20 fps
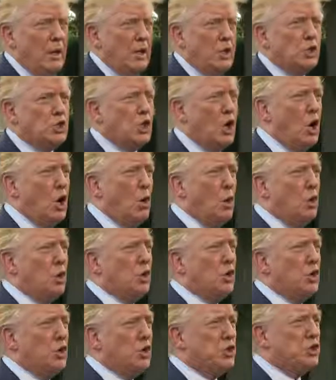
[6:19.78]
So,
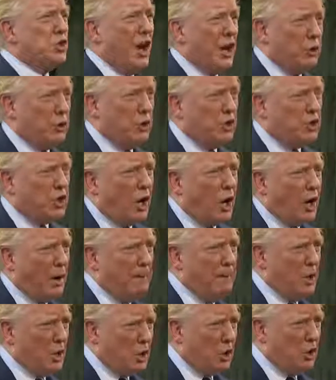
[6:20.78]
Secretary
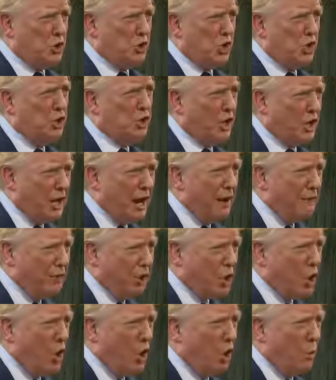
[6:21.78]
Mnuchin did have a
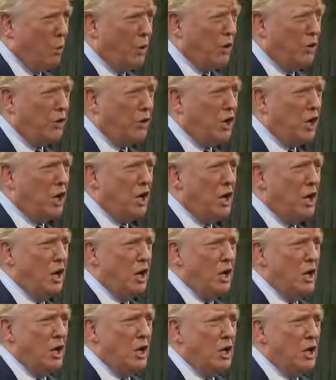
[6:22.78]
call with the
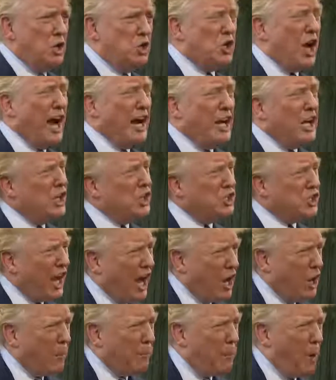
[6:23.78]
Chinese
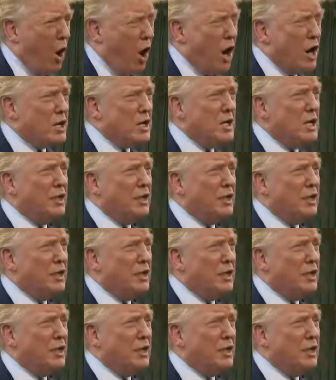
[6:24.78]
counterpart.